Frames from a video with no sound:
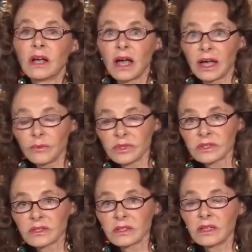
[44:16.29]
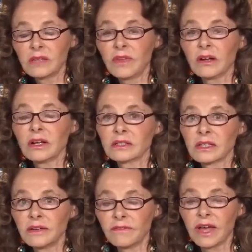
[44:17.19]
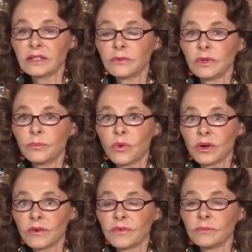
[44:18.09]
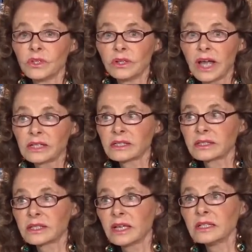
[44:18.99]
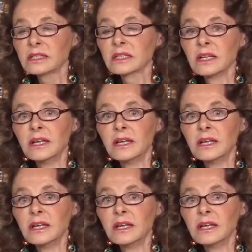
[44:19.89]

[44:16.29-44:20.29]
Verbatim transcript: I was there as an invited reporter from the United States.